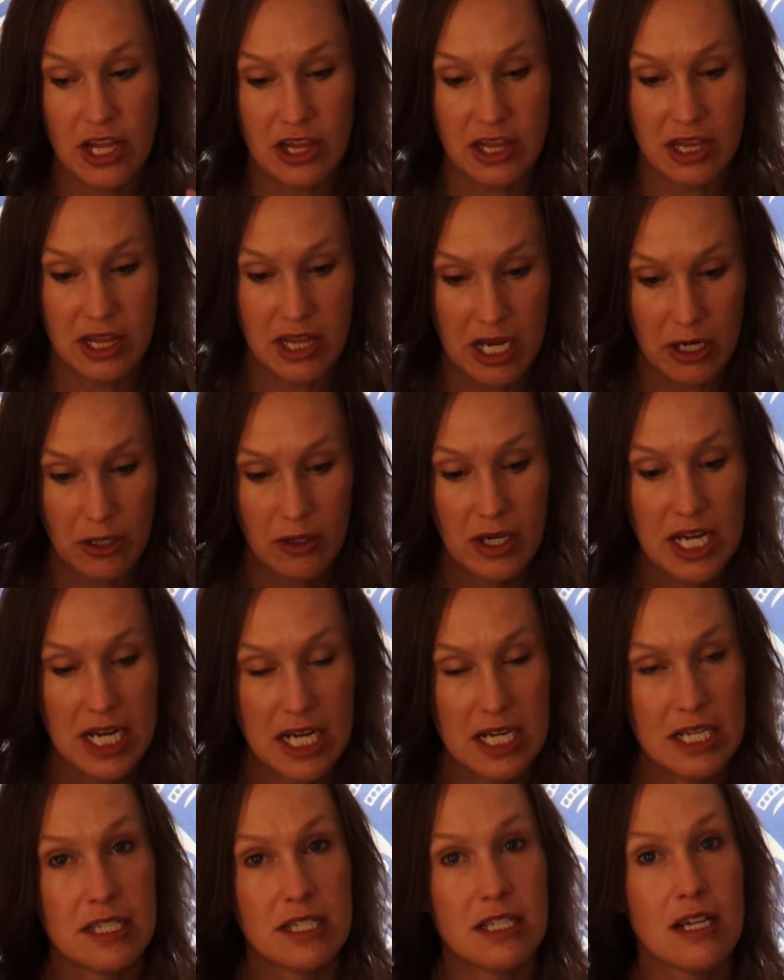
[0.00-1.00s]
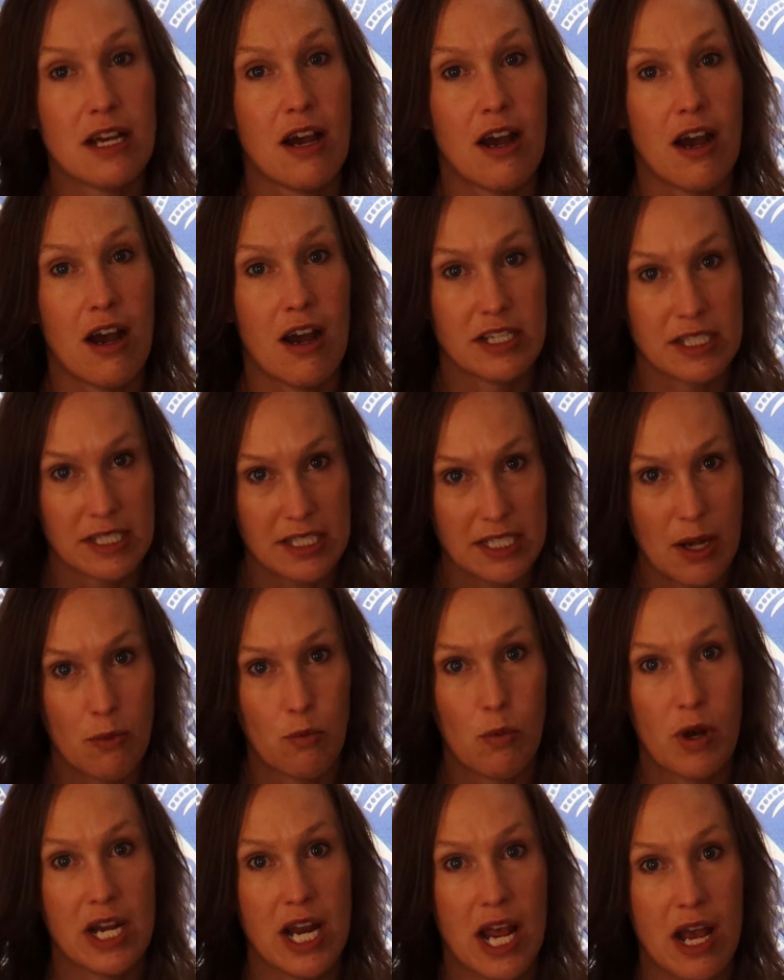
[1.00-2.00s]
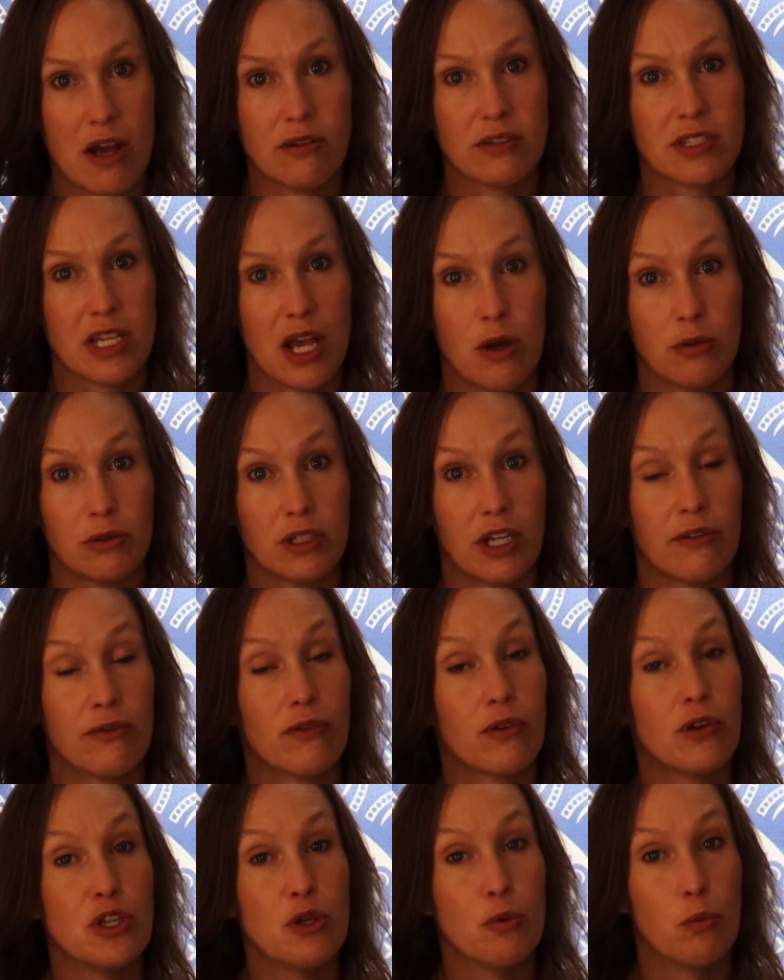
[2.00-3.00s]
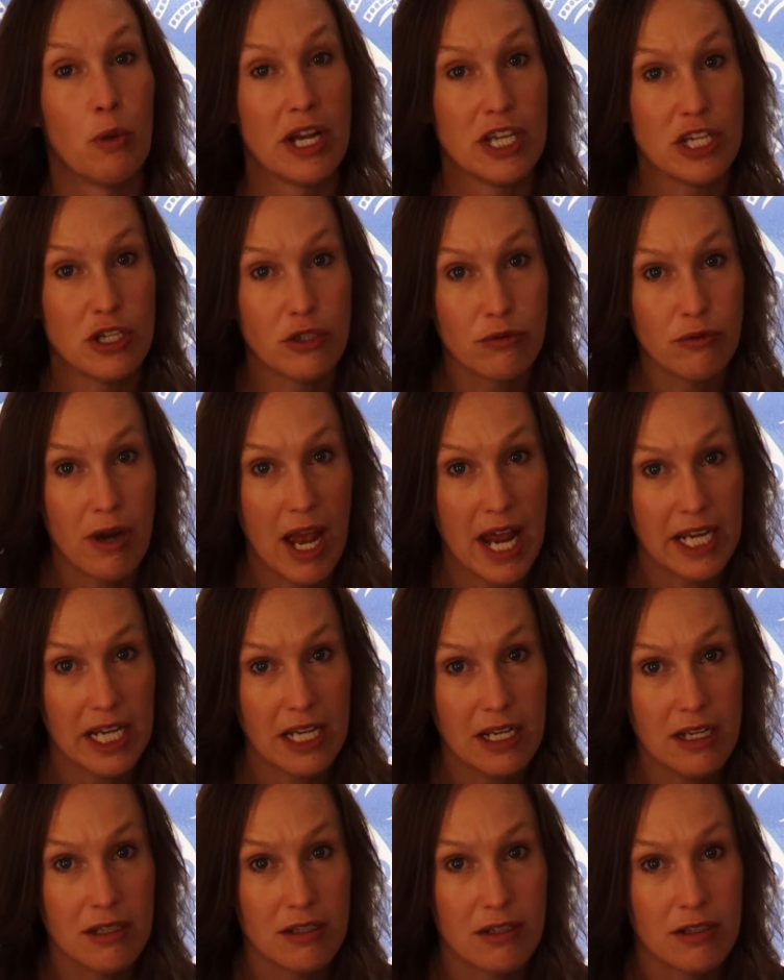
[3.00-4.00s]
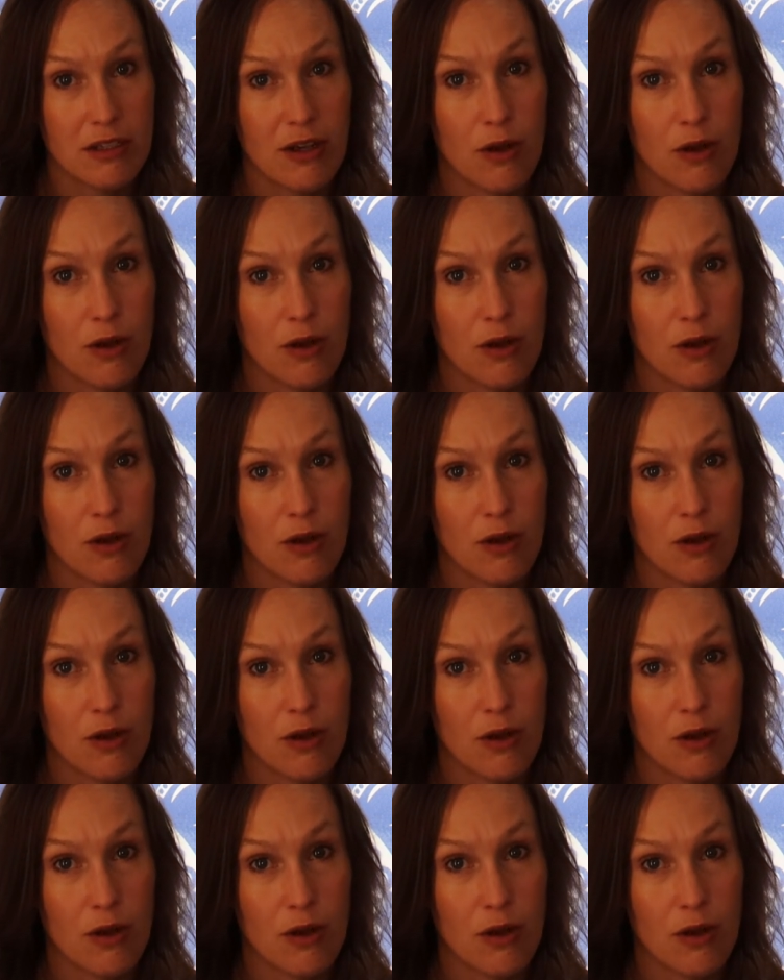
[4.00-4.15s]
There is someone else out there for you when you're ready.